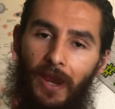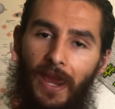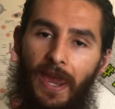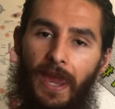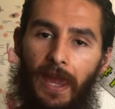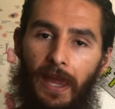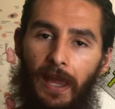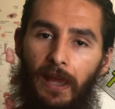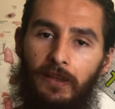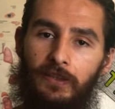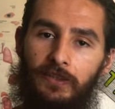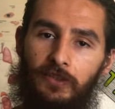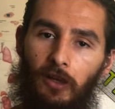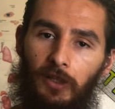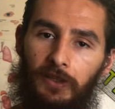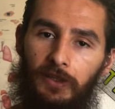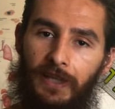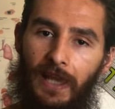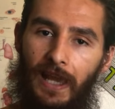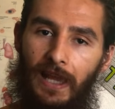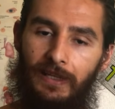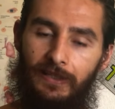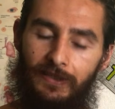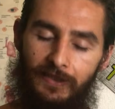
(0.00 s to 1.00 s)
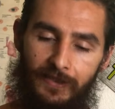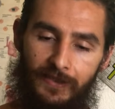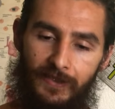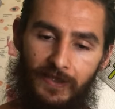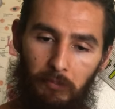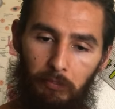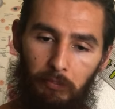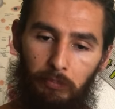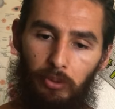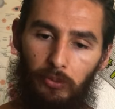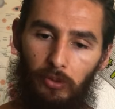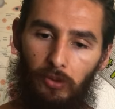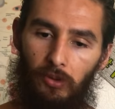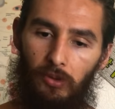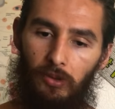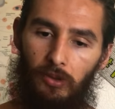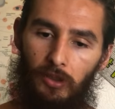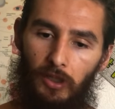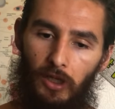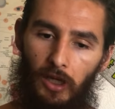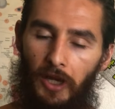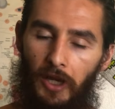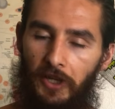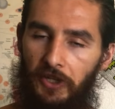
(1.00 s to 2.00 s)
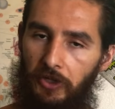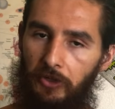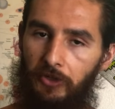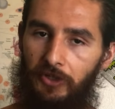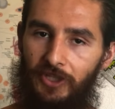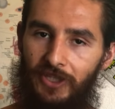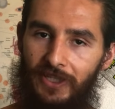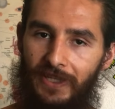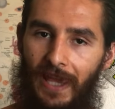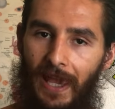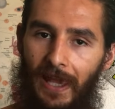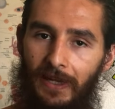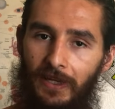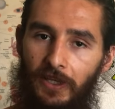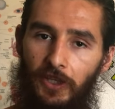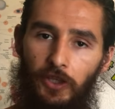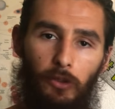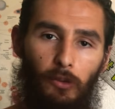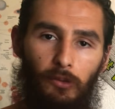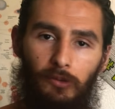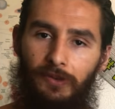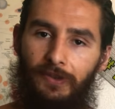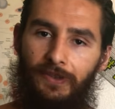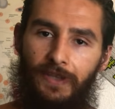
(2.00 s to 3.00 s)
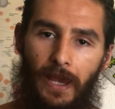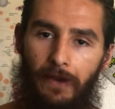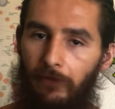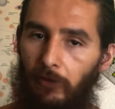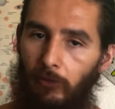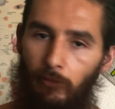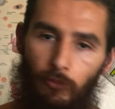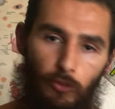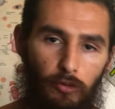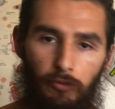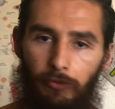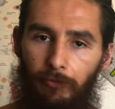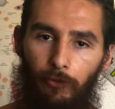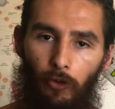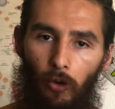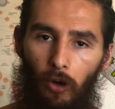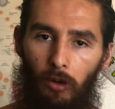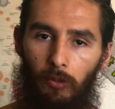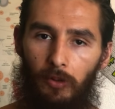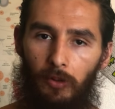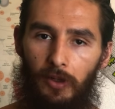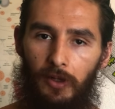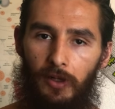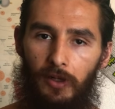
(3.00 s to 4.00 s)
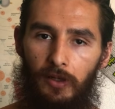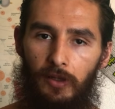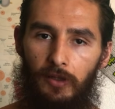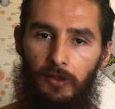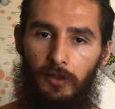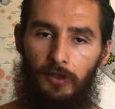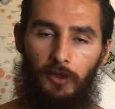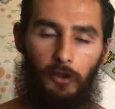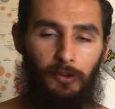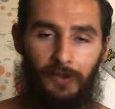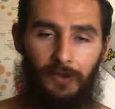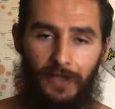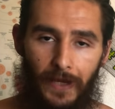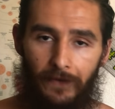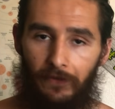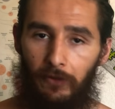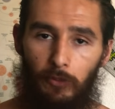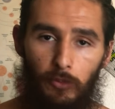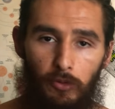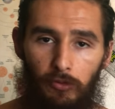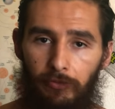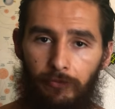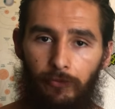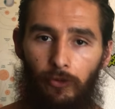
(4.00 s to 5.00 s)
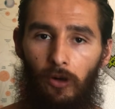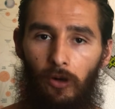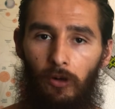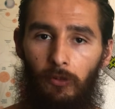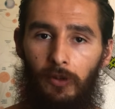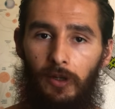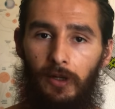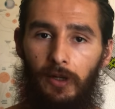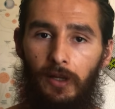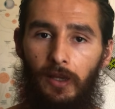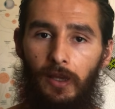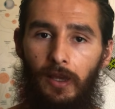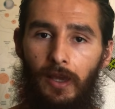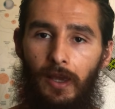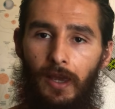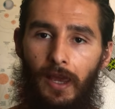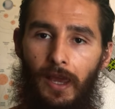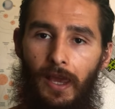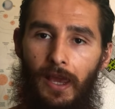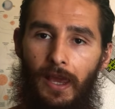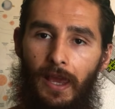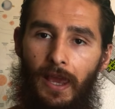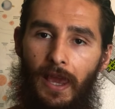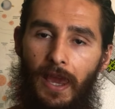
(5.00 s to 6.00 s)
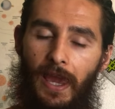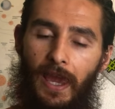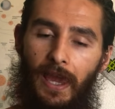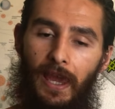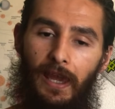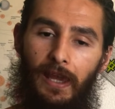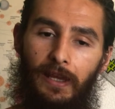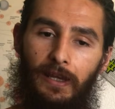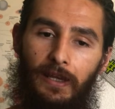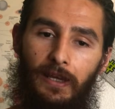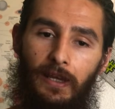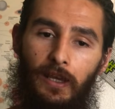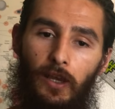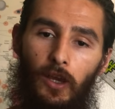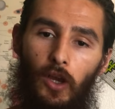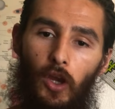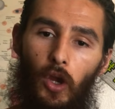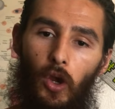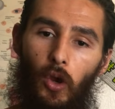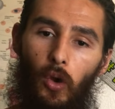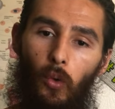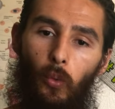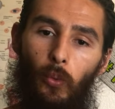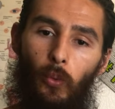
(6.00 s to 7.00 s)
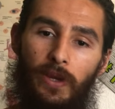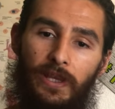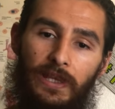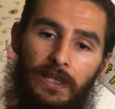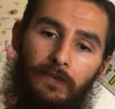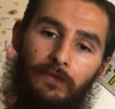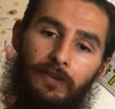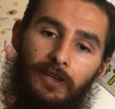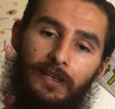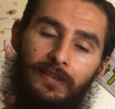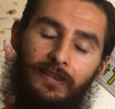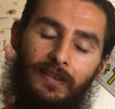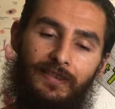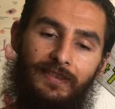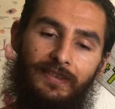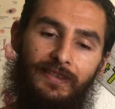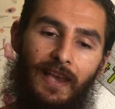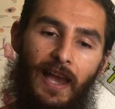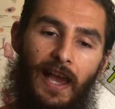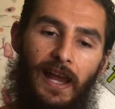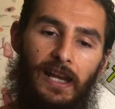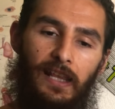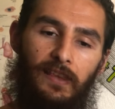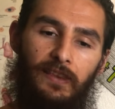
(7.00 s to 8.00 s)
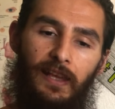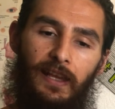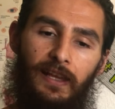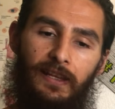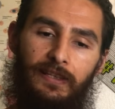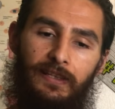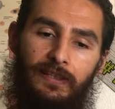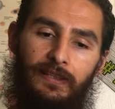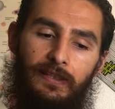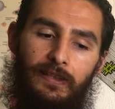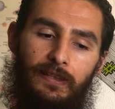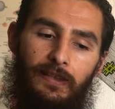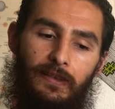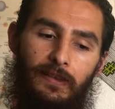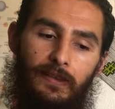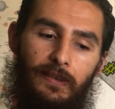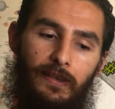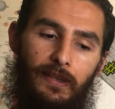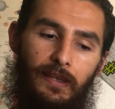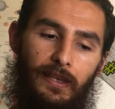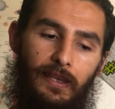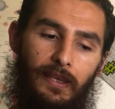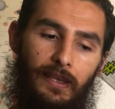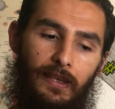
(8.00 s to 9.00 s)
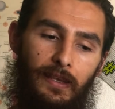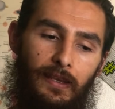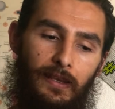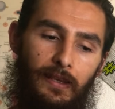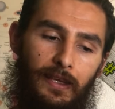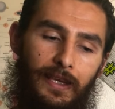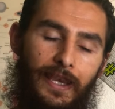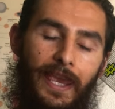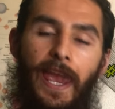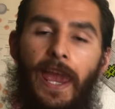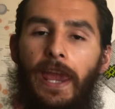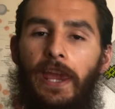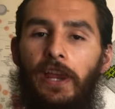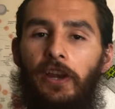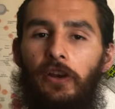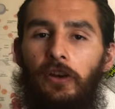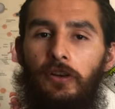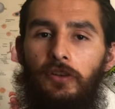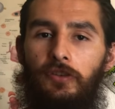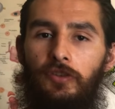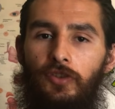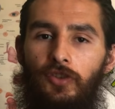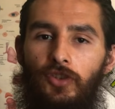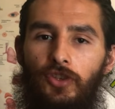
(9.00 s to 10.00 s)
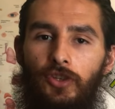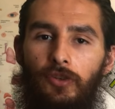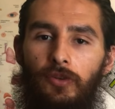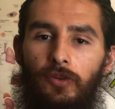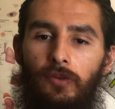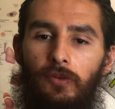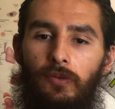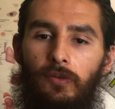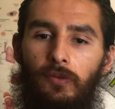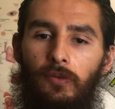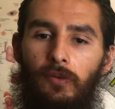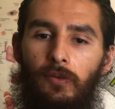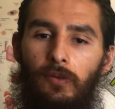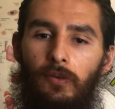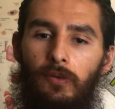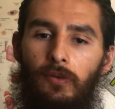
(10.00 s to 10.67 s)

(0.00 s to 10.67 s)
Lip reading: hands on that simple understanding, you'll never move forward. You'll never move forward. And we live in a society that caters to